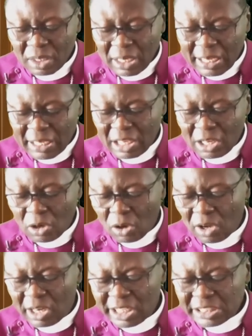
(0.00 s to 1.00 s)
like a
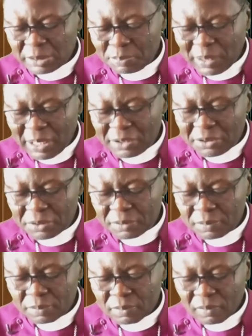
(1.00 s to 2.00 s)
lonely sparrow.
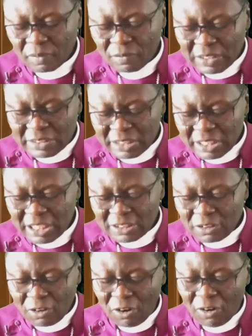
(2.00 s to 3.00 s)
Verse
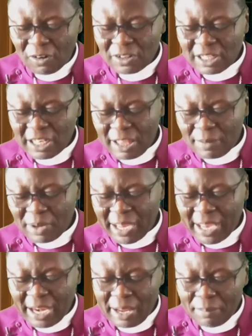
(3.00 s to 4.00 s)
8, all the day
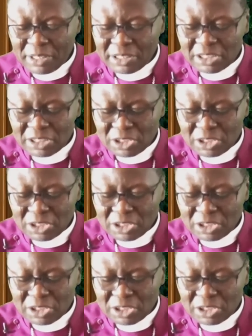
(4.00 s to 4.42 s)
my enemies